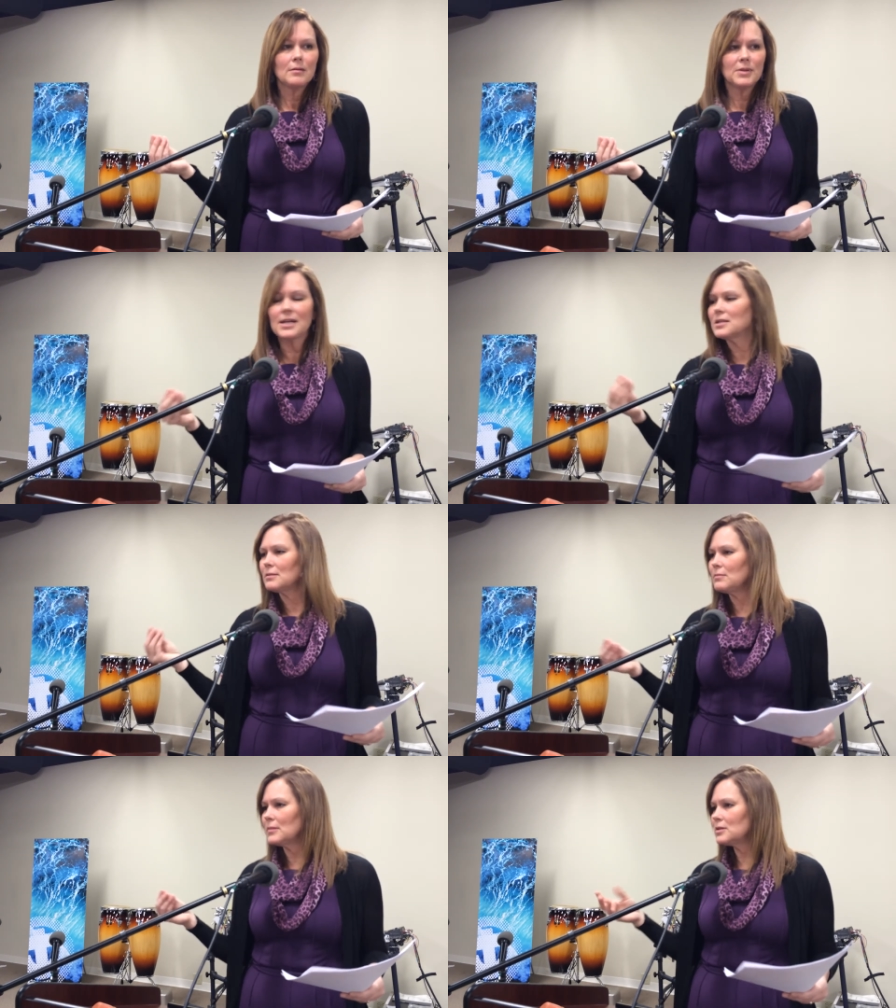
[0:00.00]
but that
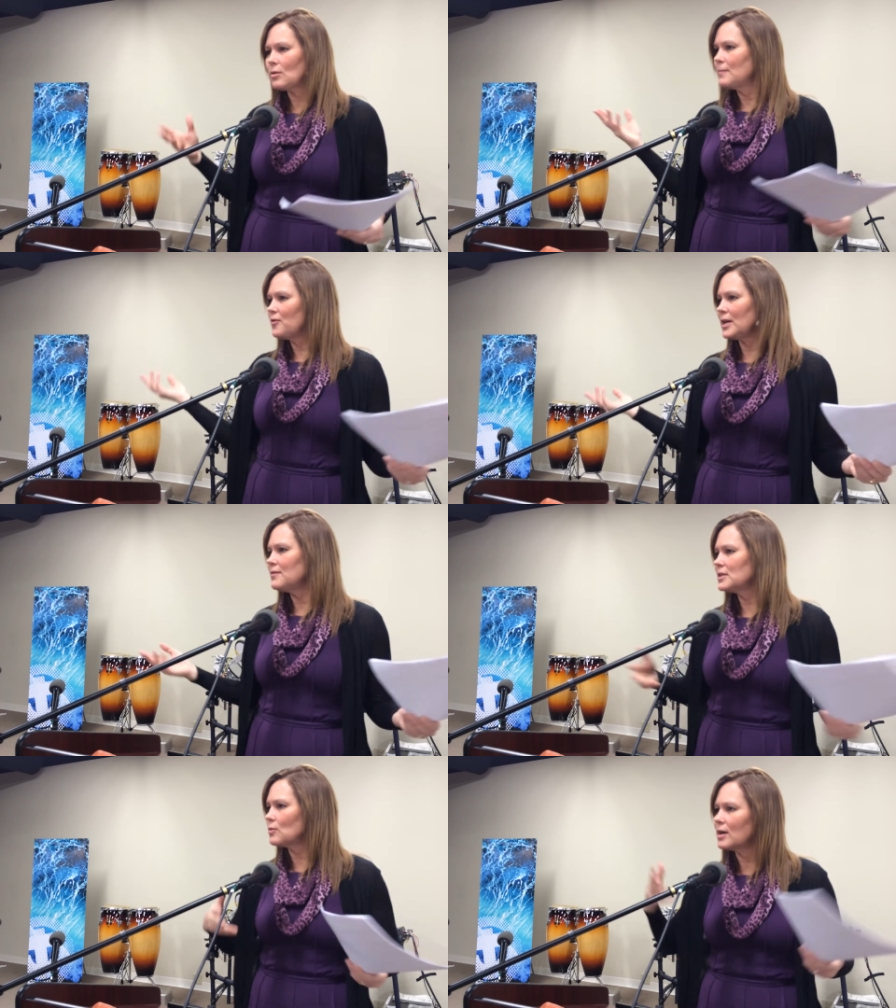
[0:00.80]
doesn't, so I'm
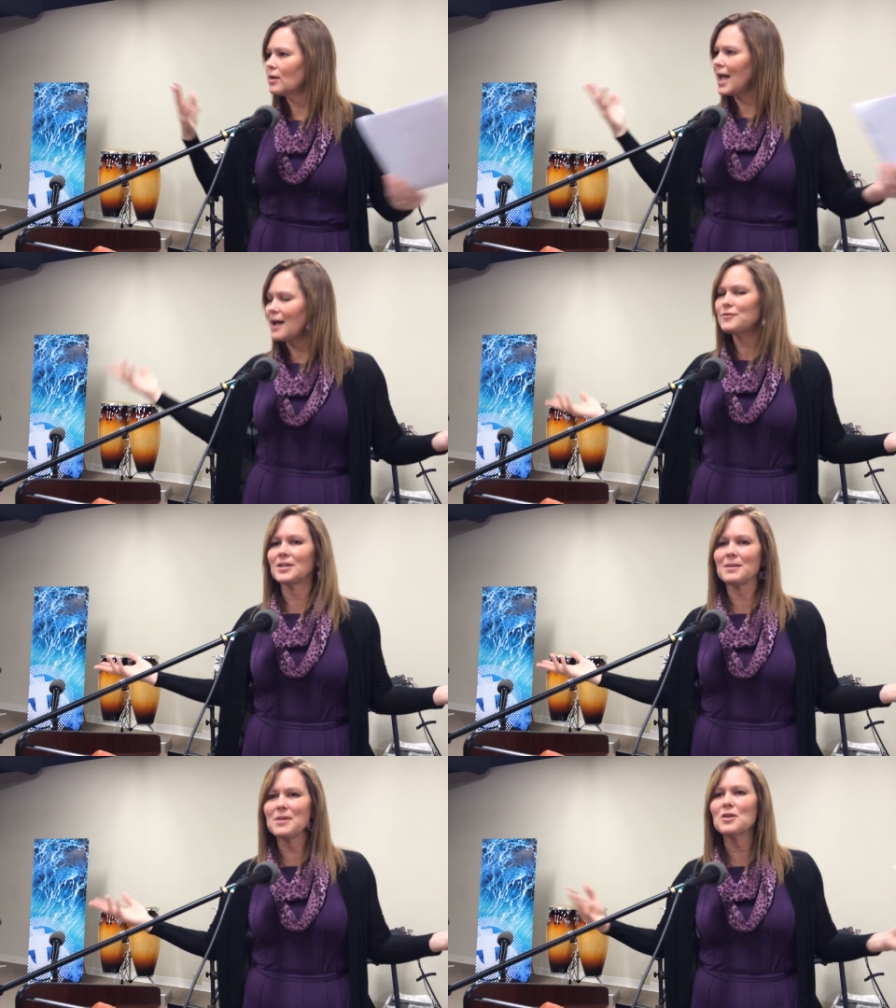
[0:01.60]
forgiven, so I don't have
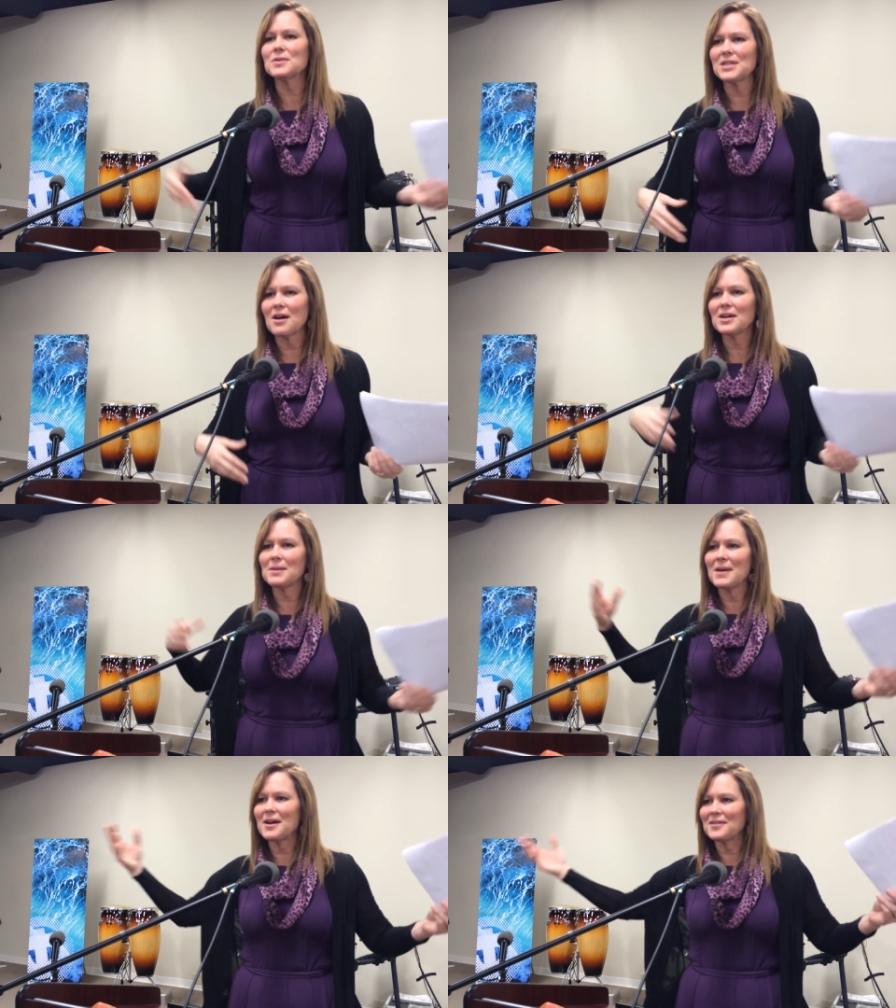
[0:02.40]
to. Like Mira was
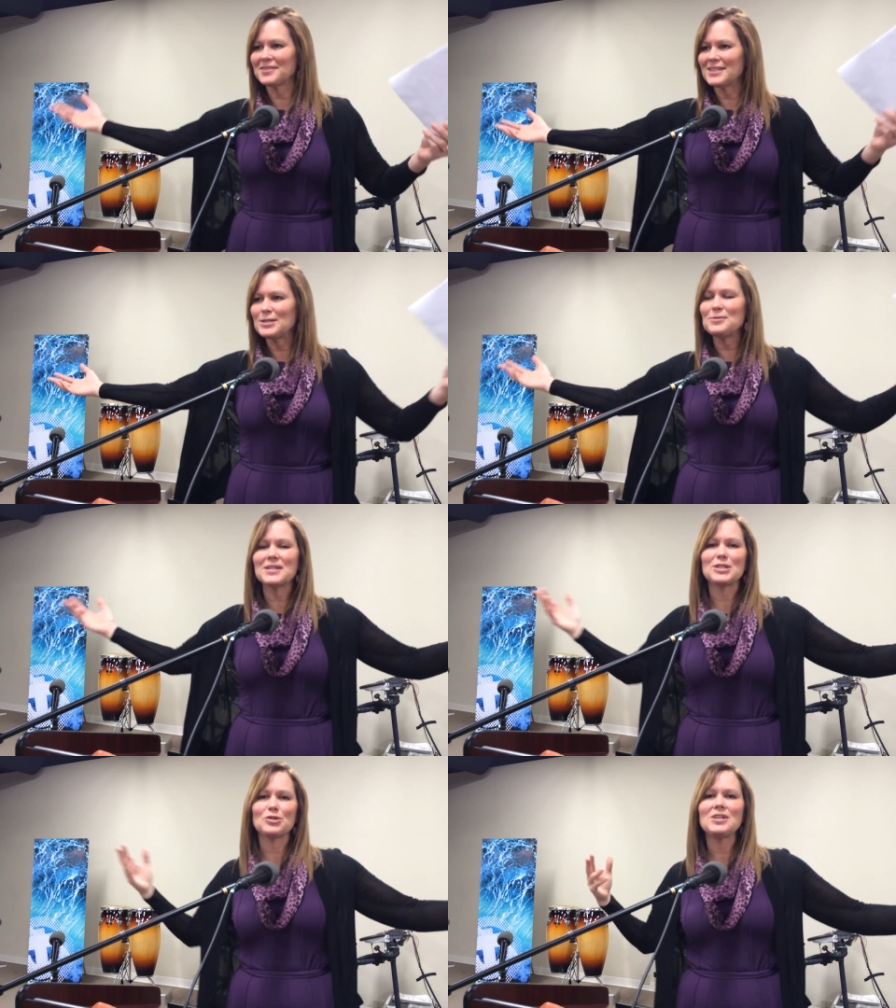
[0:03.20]
talking about the two
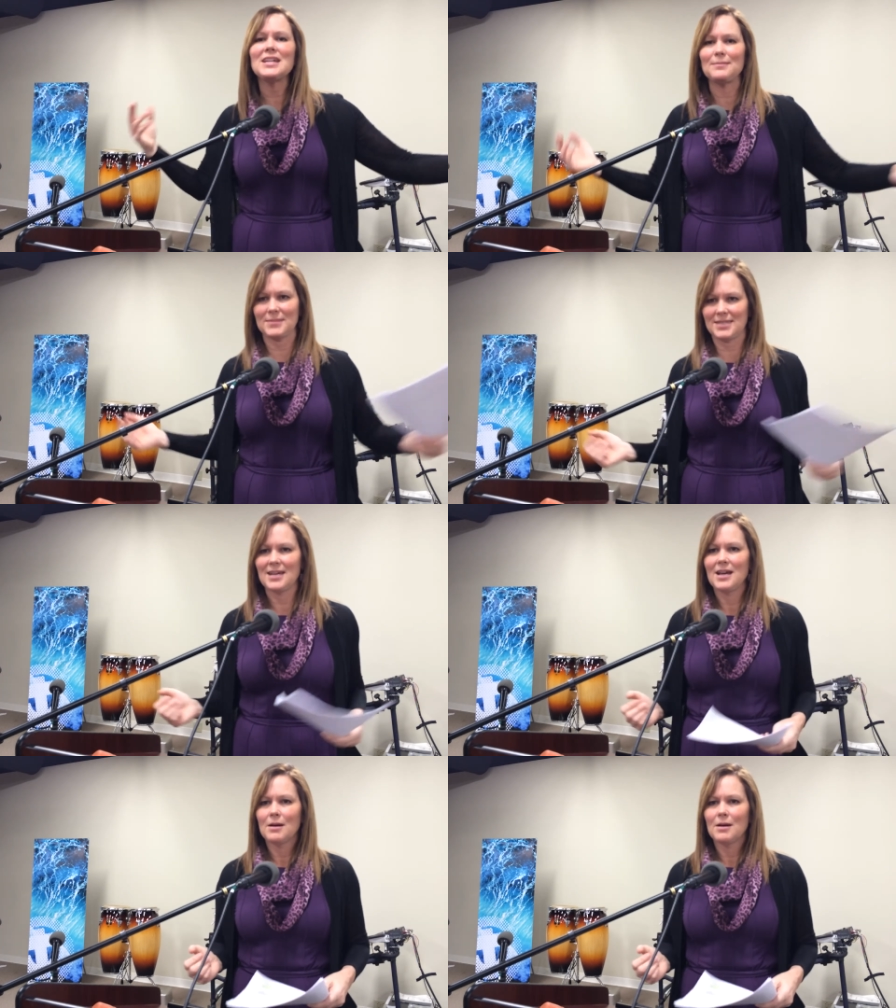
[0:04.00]
extremes.